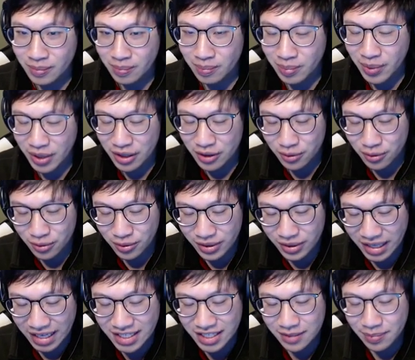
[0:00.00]
but you
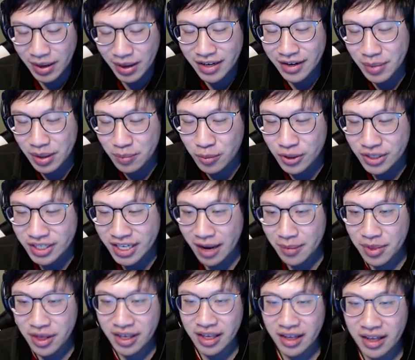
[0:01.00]
get to spend a bit more time
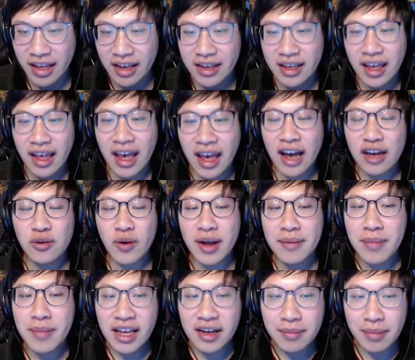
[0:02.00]
thinking like, how do I
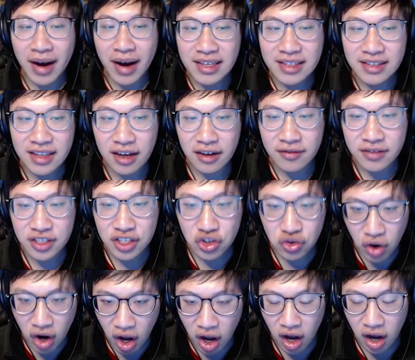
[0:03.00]
make myself
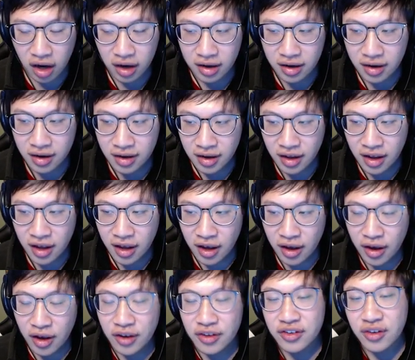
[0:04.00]
strong
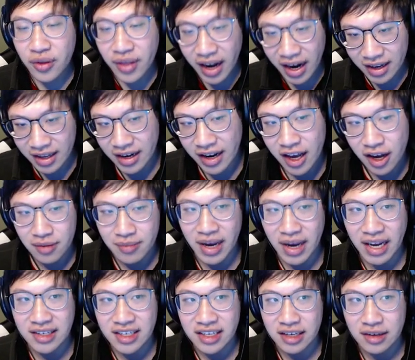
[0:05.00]
so that I can help my
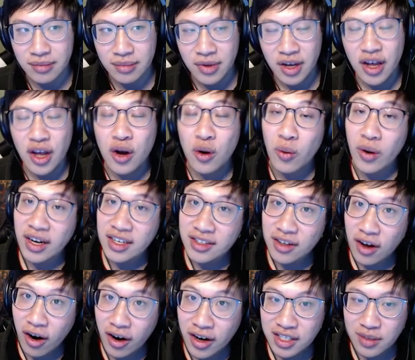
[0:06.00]
team? Whereas the
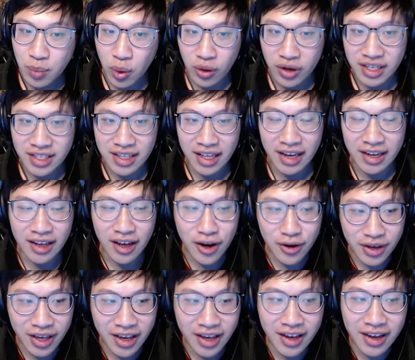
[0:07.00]
hard support is like,
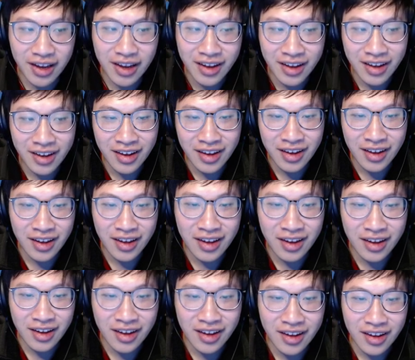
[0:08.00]
okay,
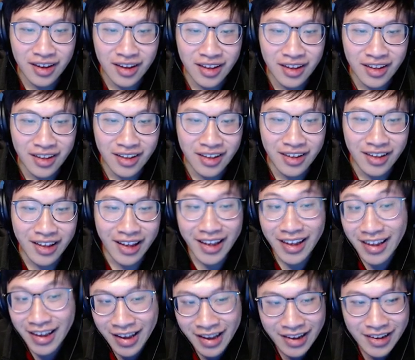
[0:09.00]

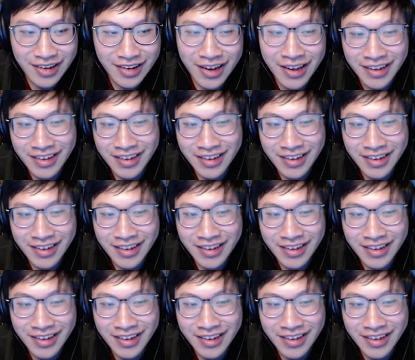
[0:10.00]
I